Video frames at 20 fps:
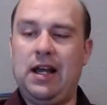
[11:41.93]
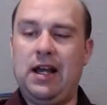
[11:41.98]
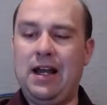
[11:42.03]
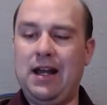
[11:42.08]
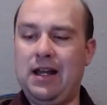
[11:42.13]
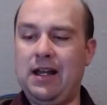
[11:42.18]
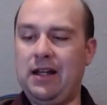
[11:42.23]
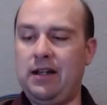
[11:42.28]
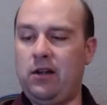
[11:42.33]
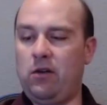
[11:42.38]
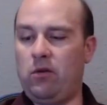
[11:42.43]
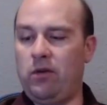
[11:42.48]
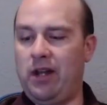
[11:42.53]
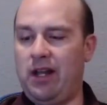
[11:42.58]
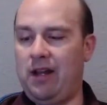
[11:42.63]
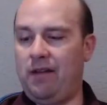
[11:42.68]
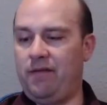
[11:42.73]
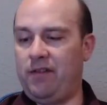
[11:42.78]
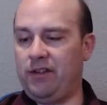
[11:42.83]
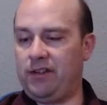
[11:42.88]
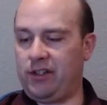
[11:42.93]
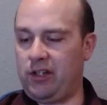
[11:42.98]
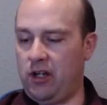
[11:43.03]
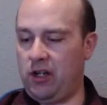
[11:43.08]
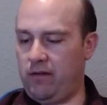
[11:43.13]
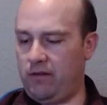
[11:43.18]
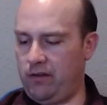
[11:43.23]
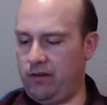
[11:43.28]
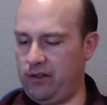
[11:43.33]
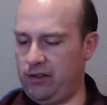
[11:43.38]
I don't have this
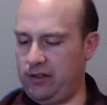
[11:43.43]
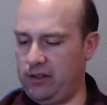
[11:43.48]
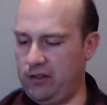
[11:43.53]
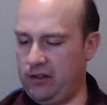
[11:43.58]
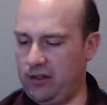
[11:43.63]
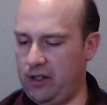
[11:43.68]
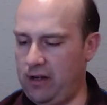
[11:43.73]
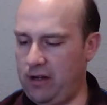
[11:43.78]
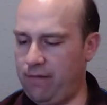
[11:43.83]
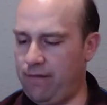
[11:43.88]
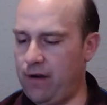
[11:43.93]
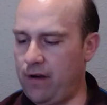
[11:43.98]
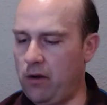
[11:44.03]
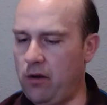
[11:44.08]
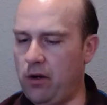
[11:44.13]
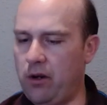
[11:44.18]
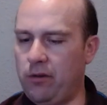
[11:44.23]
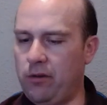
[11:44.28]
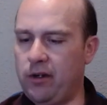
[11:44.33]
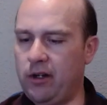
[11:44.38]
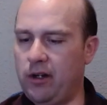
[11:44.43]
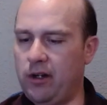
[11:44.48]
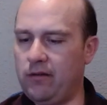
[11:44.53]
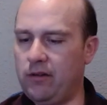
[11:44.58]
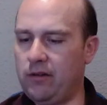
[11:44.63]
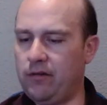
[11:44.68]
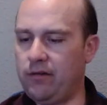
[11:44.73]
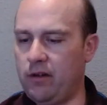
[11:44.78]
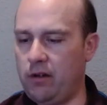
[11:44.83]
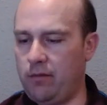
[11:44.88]
cover. This is the photo
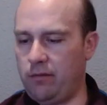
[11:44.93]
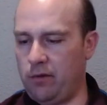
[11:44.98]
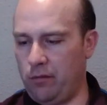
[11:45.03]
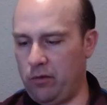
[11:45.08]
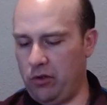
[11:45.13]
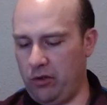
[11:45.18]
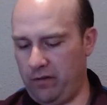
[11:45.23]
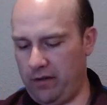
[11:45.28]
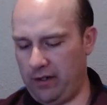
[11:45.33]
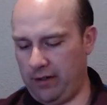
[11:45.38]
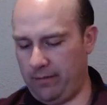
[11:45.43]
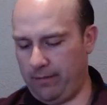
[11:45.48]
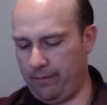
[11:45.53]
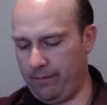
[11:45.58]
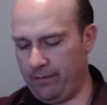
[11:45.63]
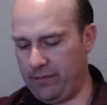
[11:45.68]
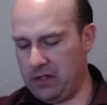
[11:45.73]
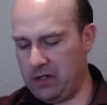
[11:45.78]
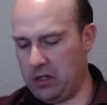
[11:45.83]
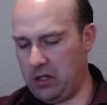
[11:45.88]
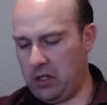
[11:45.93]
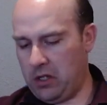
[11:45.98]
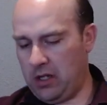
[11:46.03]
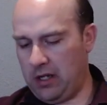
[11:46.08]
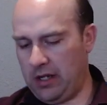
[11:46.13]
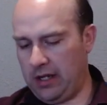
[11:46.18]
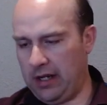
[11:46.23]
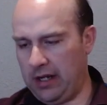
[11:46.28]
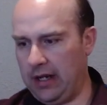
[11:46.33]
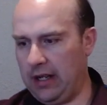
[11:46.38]
cover from the movie.
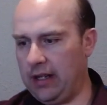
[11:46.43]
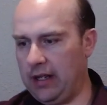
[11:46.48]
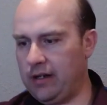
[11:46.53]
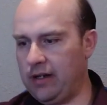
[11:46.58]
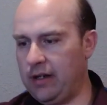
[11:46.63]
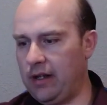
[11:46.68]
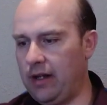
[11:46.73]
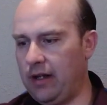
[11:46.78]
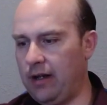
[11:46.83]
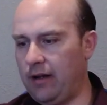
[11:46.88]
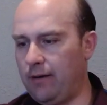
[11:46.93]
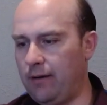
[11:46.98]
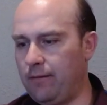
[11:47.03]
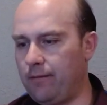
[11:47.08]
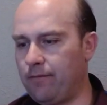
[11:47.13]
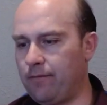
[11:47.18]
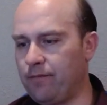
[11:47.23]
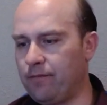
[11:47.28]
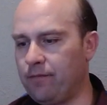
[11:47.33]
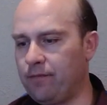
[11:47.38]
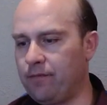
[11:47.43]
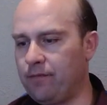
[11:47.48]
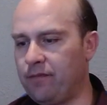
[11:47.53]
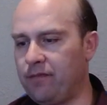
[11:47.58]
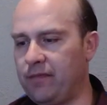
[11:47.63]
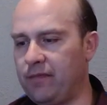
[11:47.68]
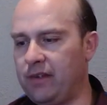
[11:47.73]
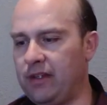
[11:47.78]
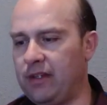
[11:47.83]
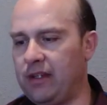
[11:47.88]
And um,
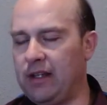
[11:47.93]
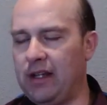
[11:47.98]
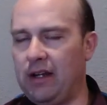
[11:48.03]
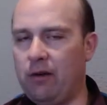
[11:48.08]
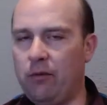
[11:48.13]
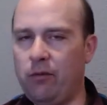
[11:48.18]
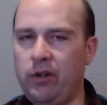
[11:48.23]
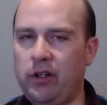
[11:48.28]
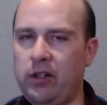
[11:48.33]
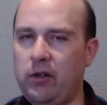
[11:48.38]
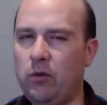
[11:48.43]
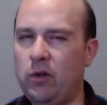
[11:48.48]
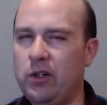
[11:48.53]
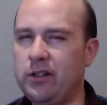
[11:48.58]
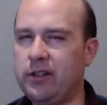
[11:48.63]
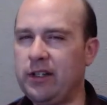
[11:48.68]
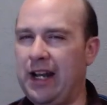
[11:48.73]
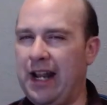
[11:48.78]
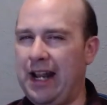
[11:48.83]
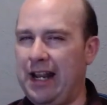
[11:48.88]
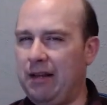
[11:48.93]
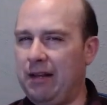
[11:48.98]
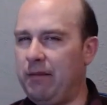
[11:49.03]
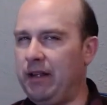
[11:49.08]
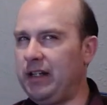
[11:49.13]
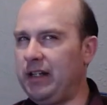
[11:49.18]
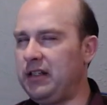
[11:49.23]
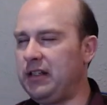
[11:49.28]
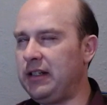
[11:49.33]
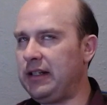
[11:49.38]
I really wasn't
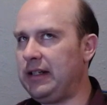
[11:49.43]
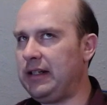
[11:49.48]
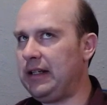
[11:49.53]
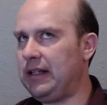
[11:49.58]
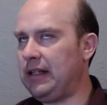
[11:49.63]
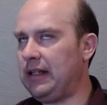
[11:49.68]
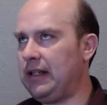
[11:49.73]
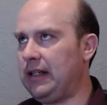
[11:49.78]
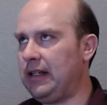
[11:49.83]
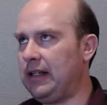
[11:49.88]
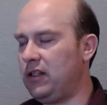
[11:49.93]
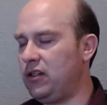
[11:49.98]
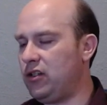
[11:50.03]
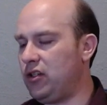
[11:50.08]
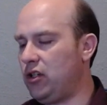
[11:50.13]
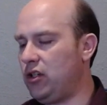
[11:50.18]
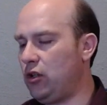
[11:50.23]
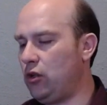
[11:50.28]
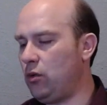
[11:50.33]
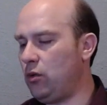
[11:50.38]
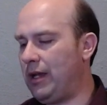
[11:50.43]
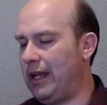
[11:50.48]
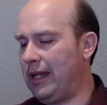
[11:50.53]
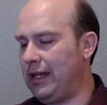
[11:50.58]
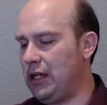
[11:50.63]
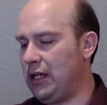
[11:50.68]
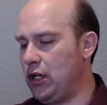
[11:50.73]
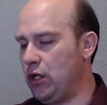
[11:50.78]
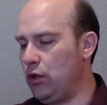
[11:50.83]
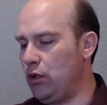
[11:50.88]
aiming to get into a
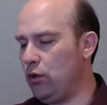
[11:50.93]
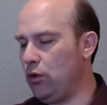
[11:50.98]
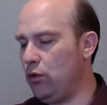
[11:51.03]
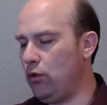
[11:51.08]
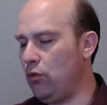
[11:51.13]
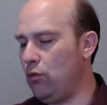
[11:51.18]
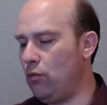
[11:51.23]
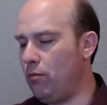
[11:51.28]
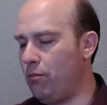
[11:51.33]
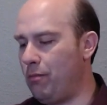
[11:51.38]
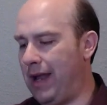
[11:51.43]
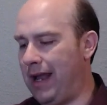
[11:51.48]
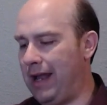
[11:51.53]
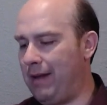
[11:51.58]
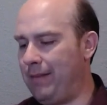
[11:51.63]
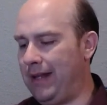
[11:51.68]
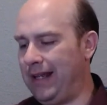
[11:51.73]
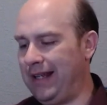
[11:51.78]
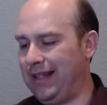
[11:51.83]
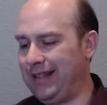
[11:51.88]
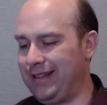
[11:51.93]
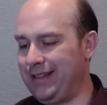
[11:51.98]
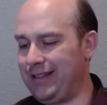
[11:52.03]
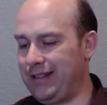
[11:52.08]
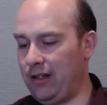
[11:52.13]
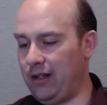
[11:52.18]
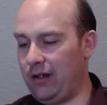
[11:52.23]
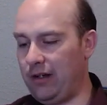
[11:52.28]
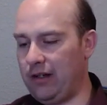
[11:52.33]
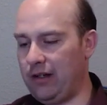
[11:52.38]
new Batman
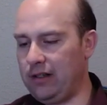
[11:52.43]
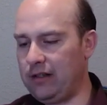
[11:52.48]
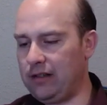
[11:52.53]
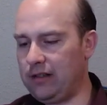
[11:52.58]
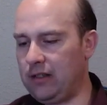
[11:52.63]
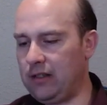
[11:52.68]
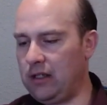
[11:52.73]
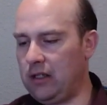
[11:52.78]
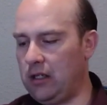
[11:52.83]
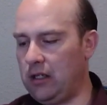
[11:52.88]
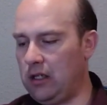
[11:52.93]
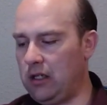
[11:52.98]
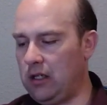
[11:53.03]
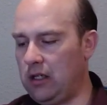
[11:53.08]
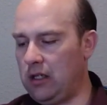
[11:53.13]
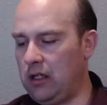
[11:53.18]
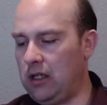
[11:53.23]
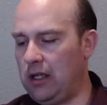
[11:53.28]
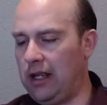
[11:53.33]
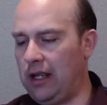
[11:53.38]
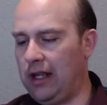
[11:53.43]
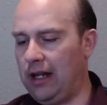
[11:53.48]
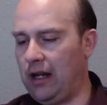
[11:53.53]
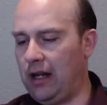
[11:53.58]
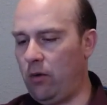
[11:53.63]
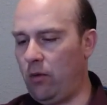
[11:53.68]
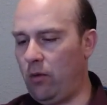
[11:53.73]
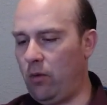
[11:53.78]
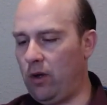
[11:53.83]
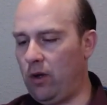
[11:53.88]
series. And
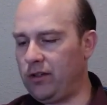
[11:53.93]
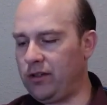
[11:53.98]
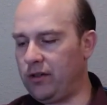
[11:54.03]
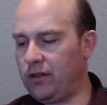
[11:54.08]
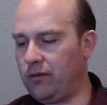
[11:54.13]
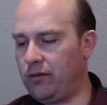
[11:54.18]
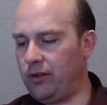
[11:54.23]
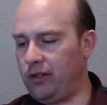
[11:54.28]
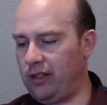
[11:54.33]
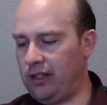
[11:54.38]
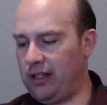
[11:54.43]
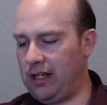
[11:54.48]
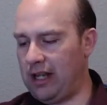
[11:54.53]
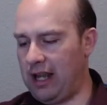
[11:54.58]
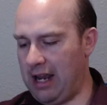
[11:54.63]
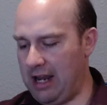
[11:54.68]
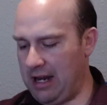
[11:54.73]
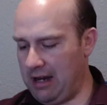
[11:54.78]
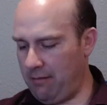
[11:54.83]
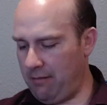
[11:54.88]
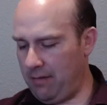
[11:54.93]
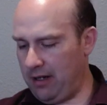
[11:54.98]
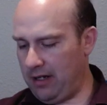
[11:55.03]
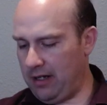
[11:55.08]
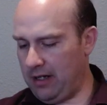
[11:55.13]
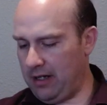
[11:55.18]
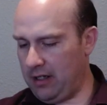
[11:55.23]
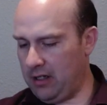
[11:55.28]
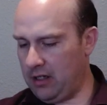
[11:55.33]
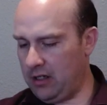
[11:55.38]
I wasn't really
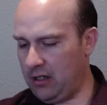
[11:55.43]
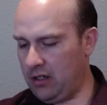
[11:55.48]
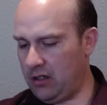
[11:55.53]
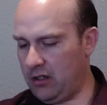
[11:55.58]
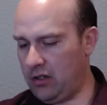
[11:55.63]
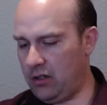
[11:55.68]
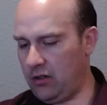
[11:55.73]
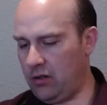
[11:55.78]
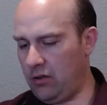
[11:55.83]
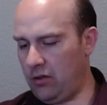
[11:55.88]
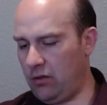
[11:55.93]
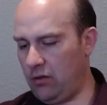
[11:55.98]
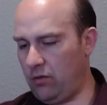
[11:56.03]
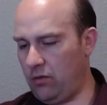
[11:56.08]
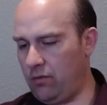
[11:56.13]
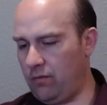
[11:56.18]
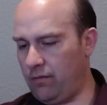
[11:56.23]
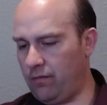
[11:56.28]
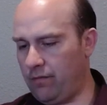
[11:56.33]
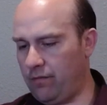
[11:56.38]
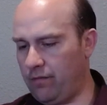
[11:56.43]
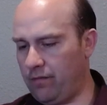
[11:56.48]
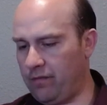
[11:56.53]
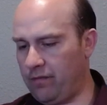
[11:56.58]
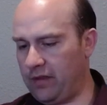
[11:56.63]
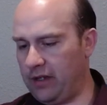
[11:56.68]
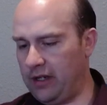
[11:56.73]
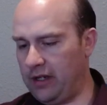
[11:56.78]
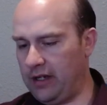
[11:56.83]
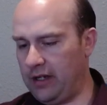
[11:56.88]
aiming to.
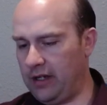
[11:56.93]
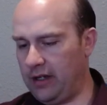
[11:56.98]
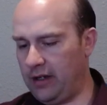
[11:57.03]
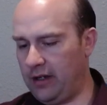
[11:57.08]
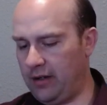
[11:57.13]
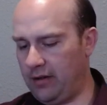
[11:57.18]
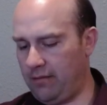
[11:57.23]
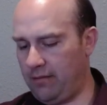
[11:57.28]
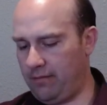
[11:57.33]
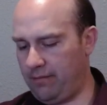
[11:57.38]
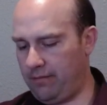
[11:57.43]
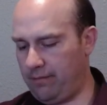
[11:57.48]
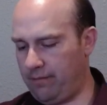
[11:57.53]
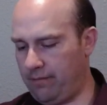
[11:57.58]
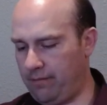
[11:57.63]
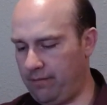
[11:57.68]
Um,